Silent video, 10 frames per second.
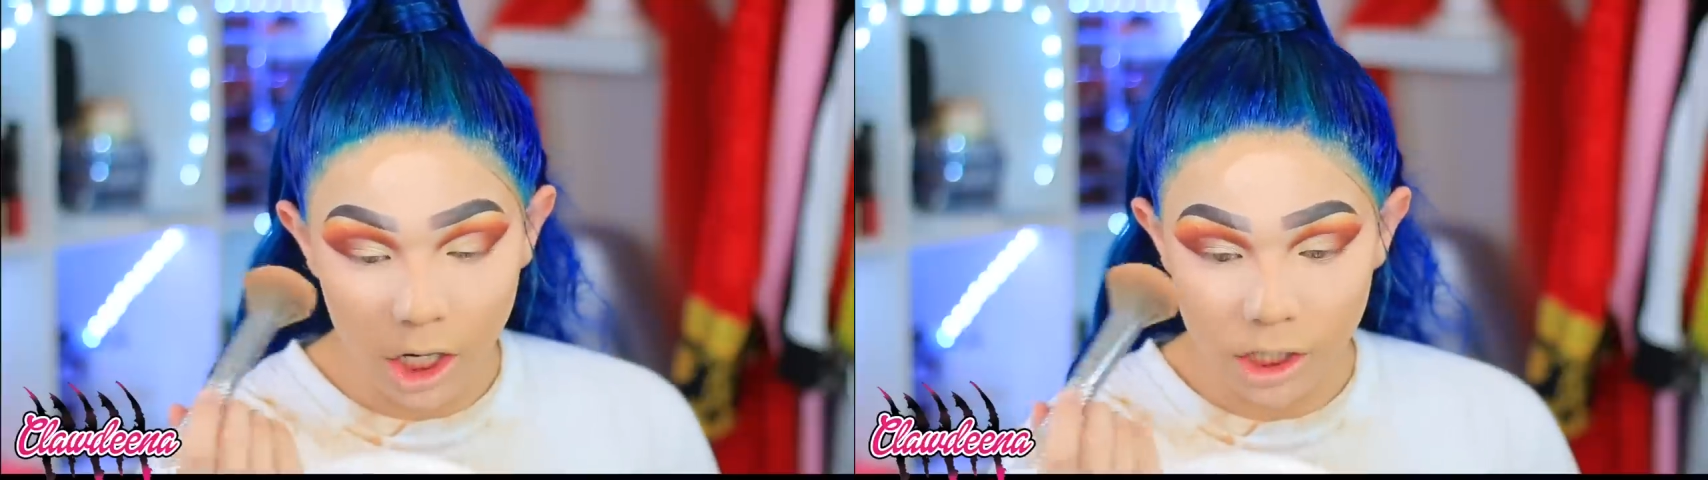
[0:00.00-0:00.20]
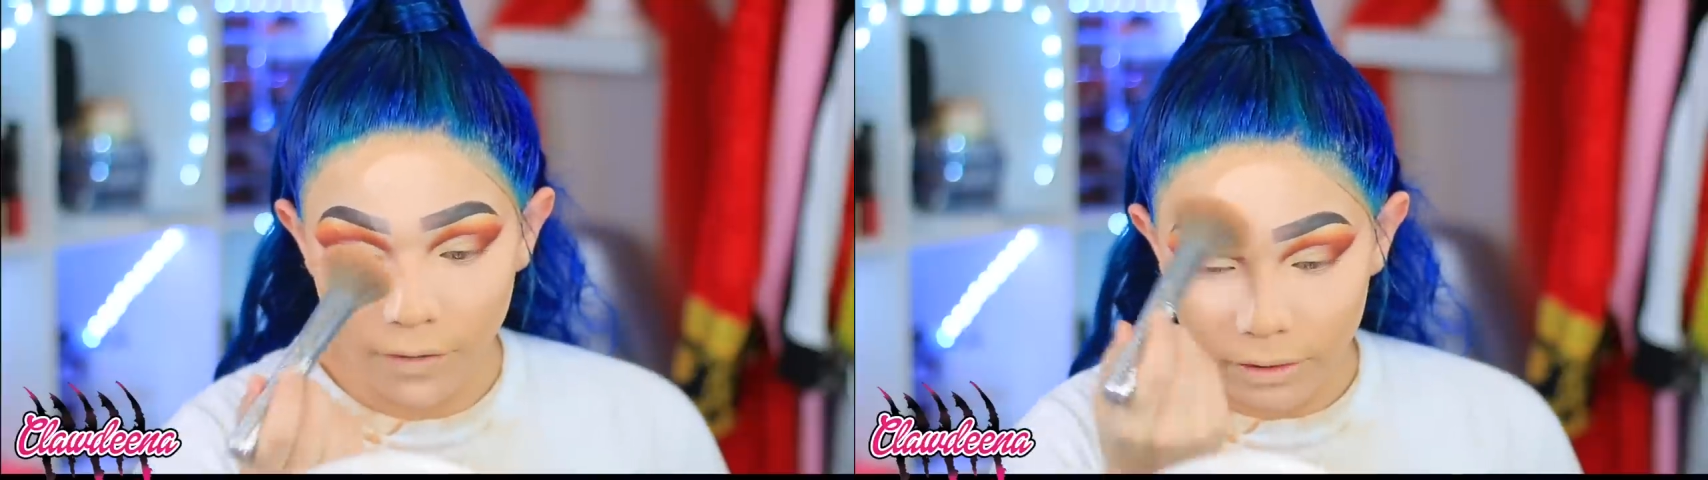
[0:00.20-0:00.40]

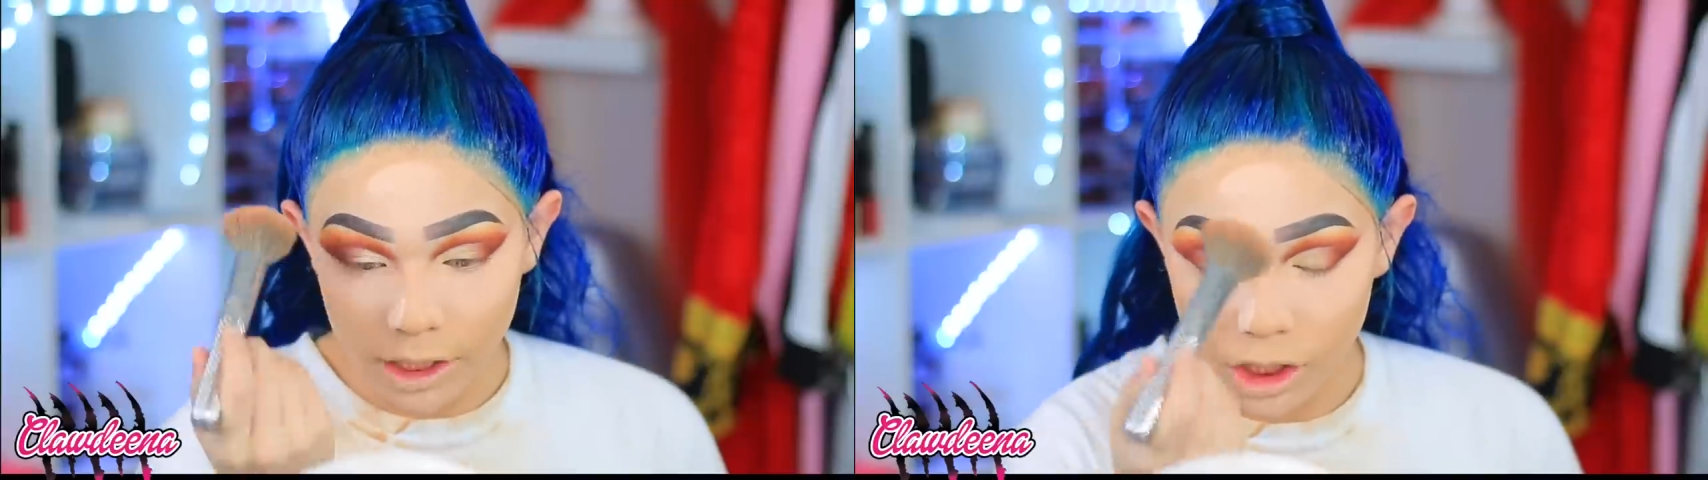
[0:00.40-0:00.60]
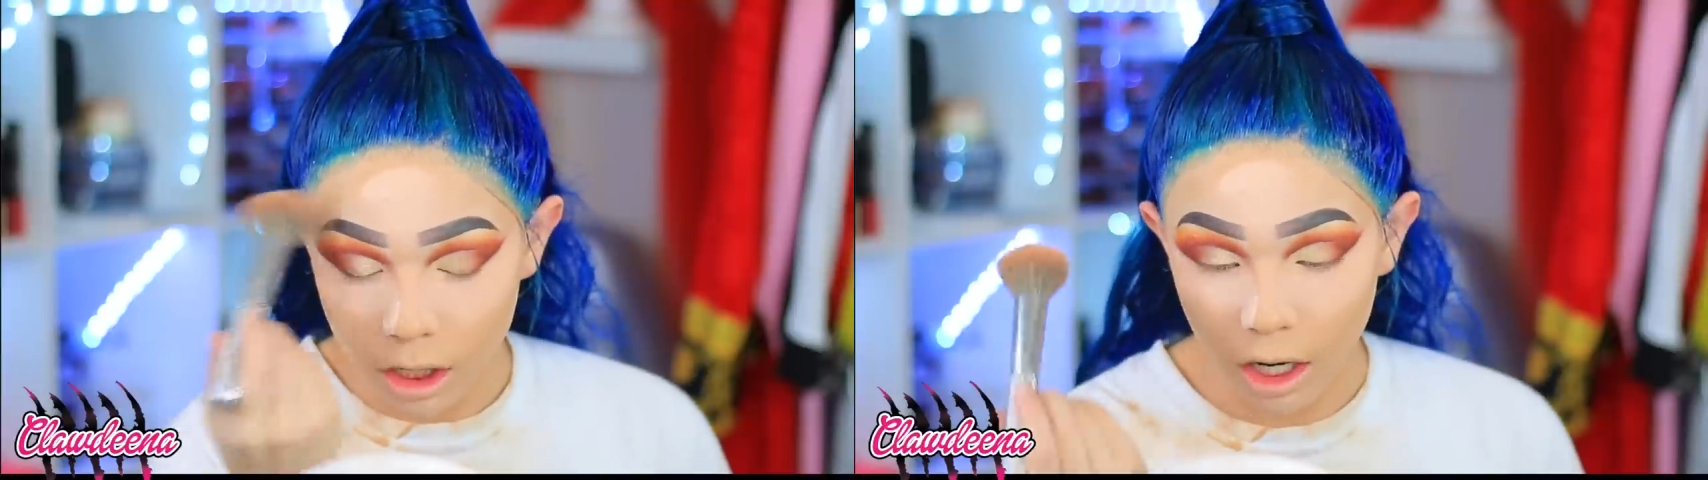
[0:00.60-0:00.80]
cause your
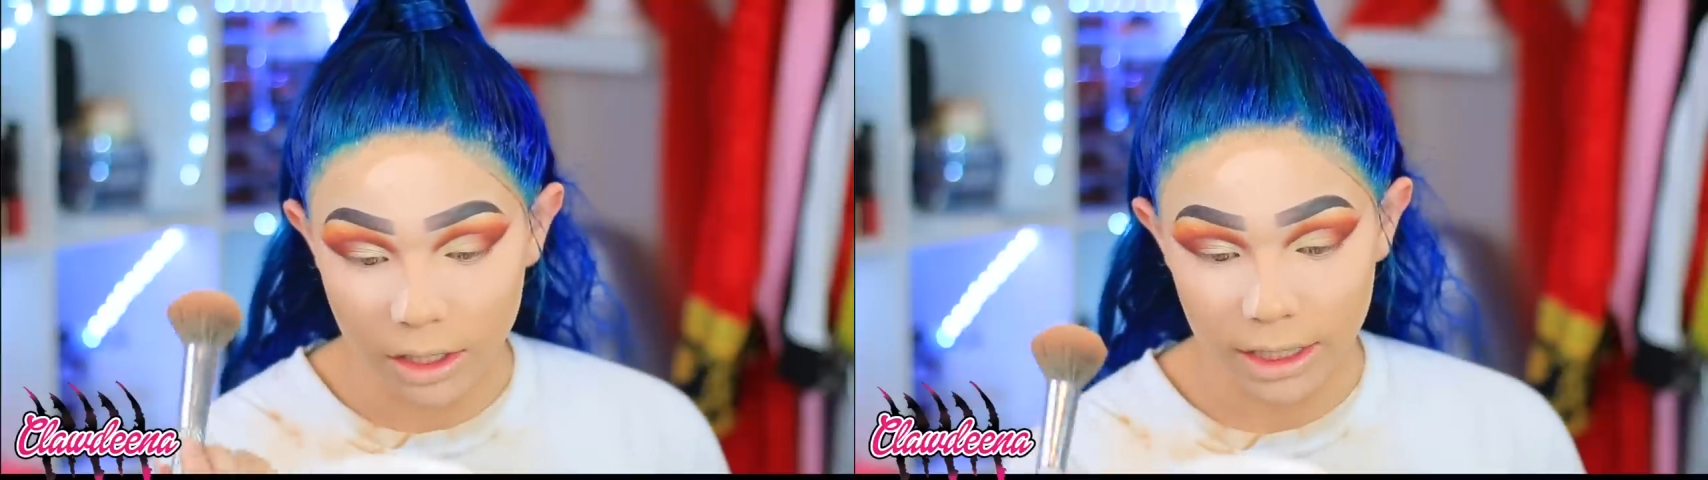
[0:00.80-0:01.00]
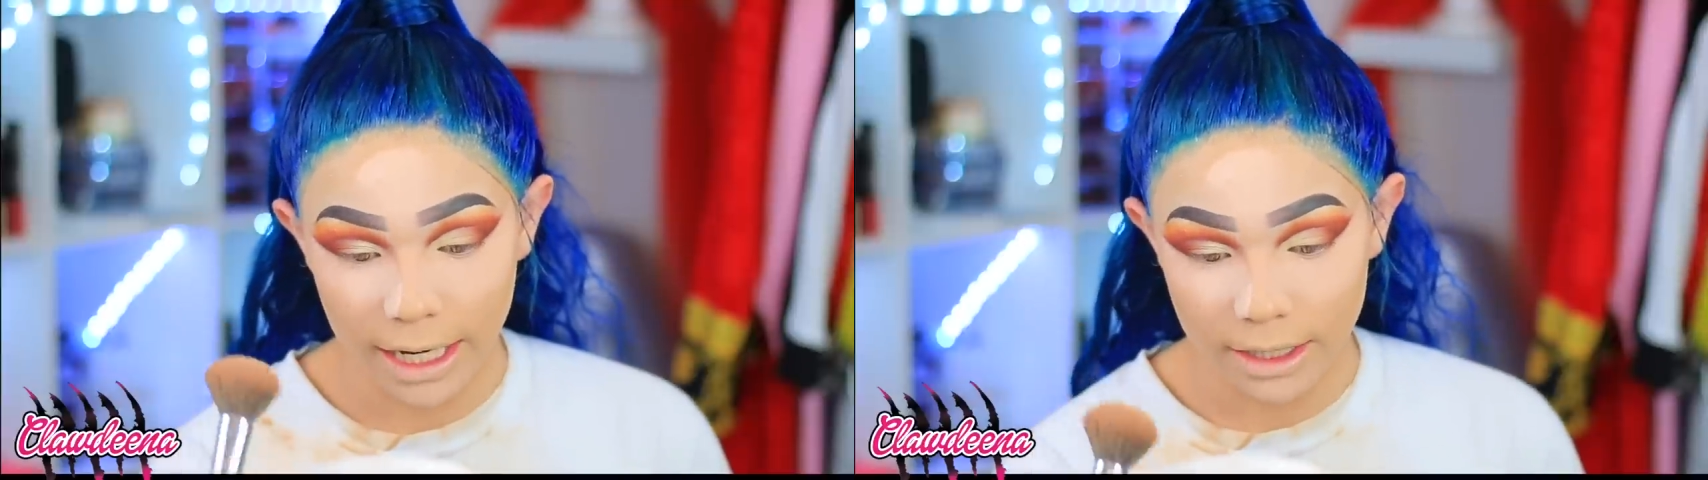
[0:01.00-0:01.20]
foundation to
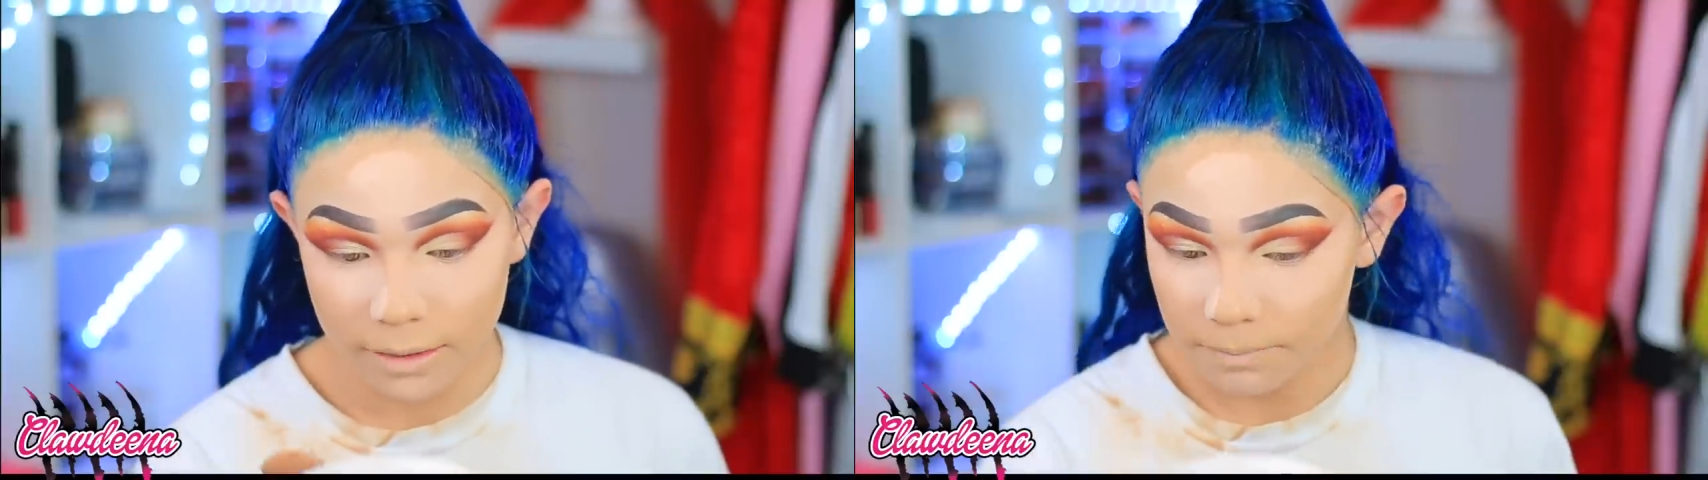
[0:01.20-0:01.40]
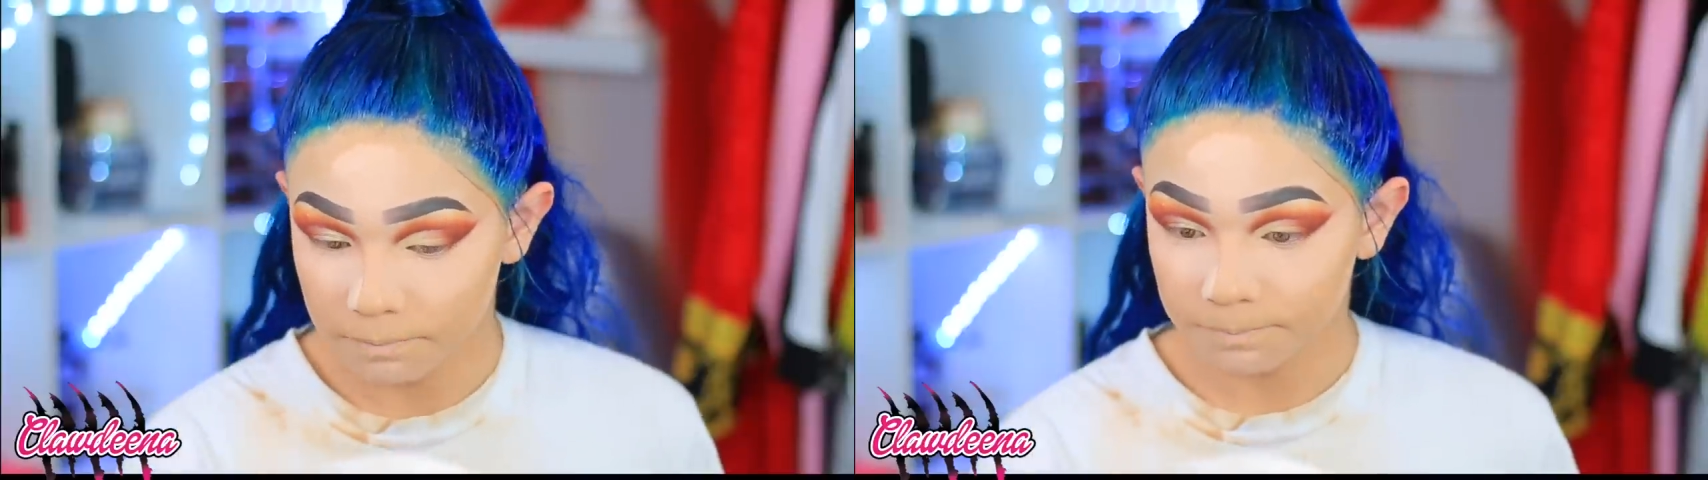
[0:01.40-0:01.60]

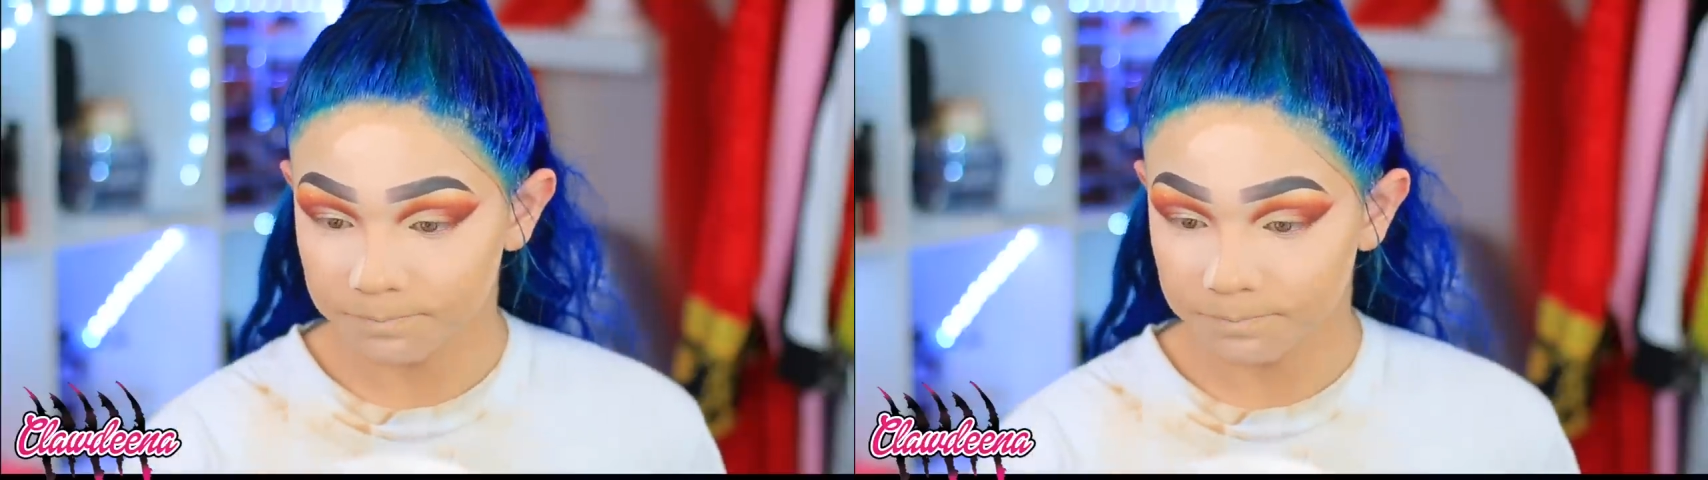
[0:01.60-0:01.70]
oxidize.